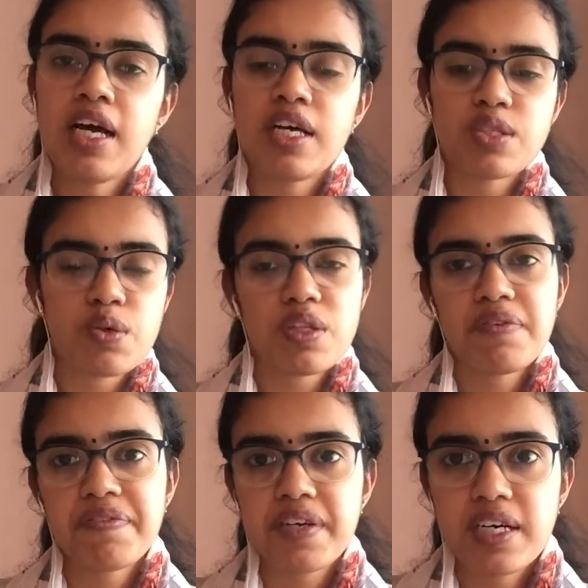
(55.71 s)
So the
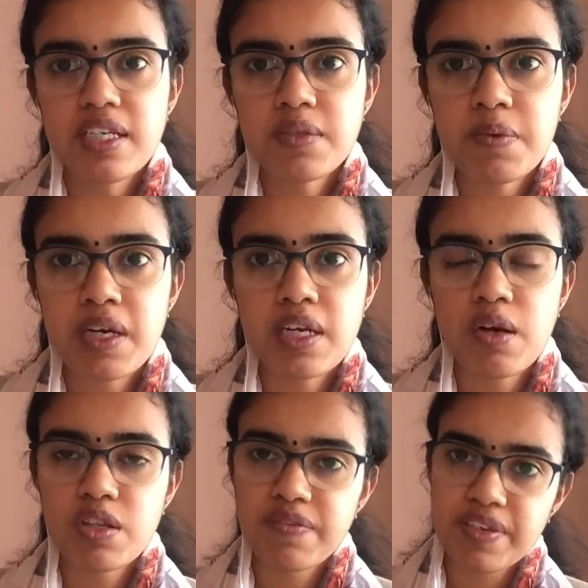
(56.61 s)
first one,
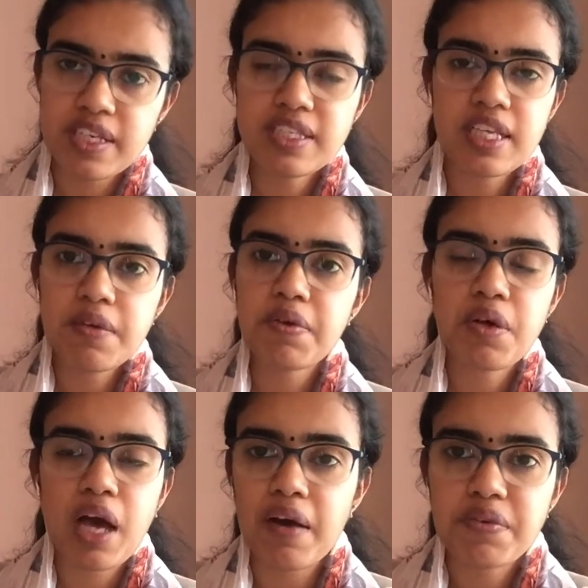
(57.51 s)
or the first thing you
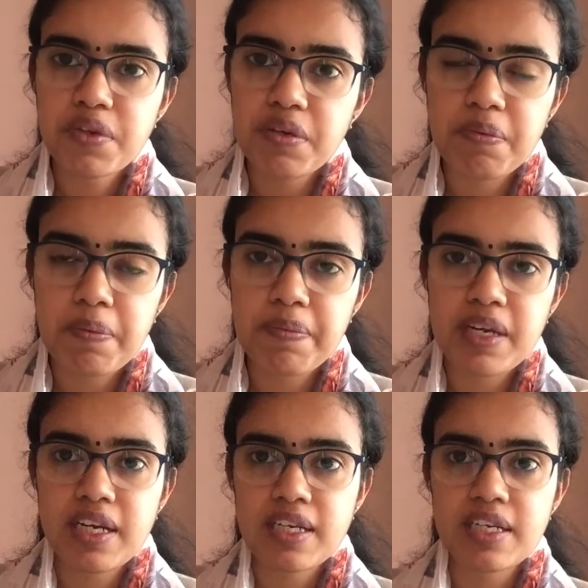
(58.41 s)
have to remember,
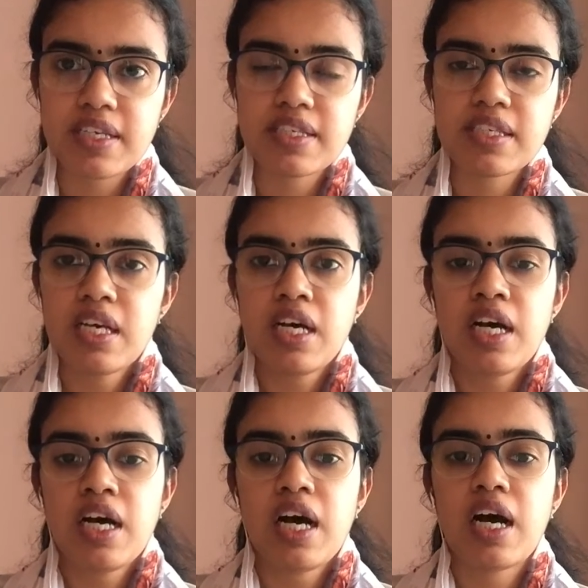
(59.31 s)
it is
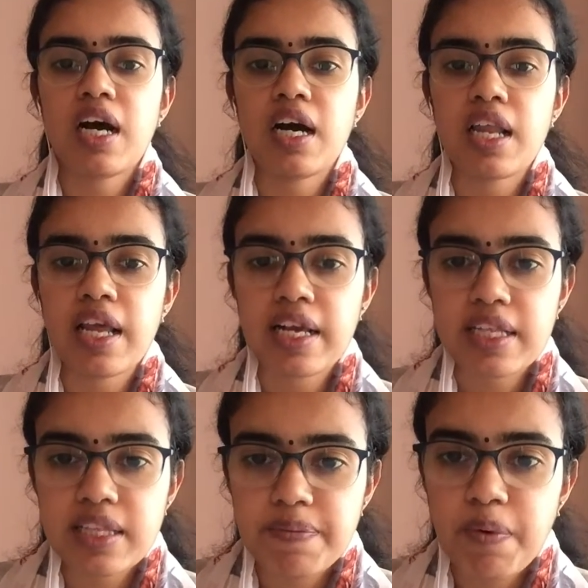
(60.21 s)
like
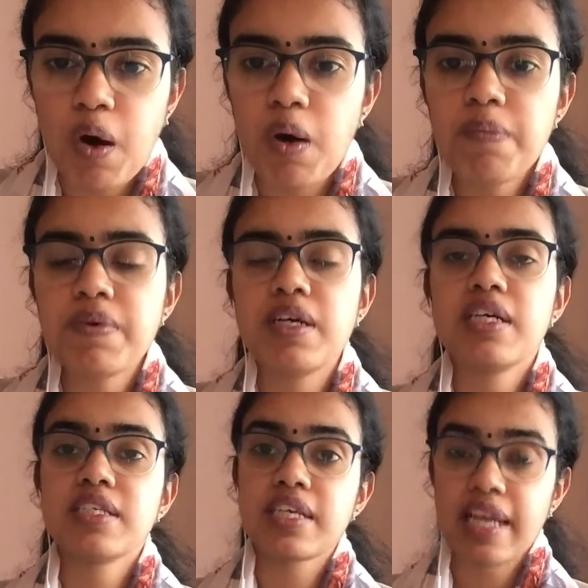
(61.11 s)
the poem
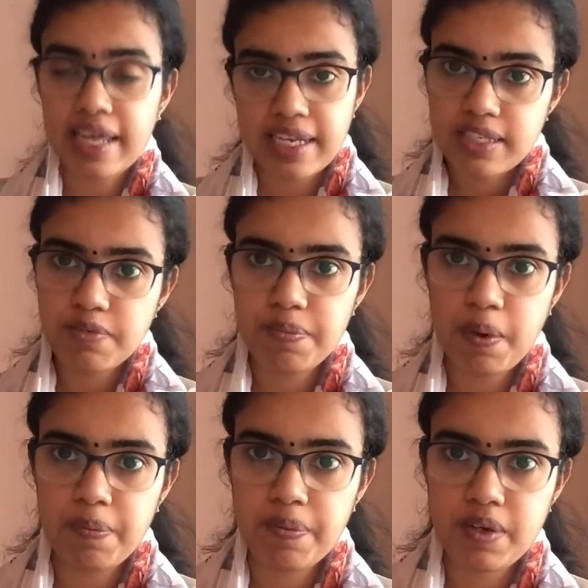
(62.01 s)
is a narrative
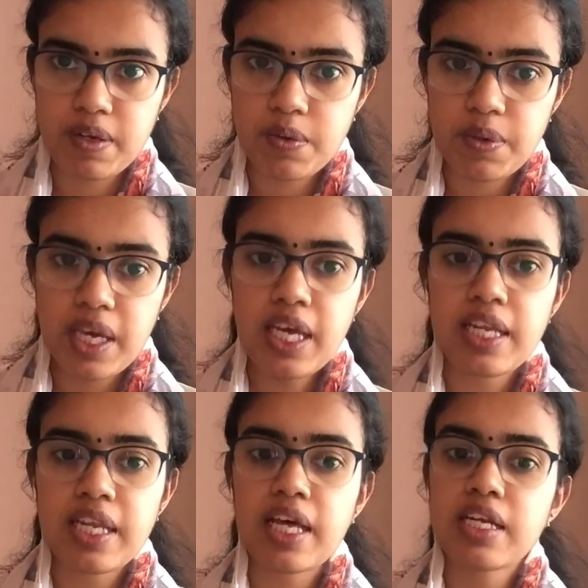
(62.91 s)
poem. Okay,
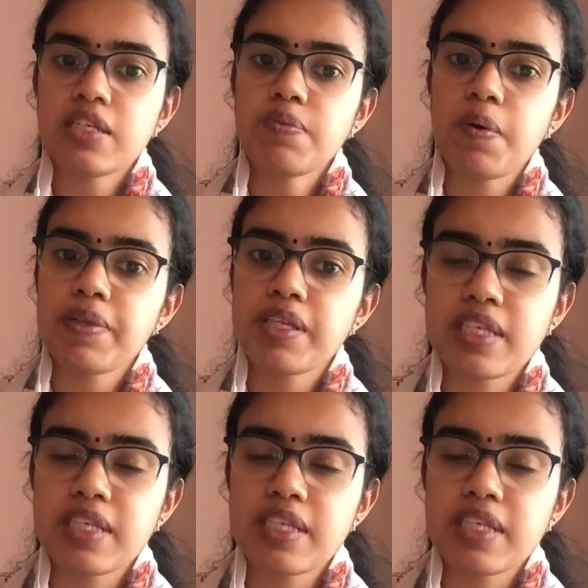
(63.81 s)
narrative poem in the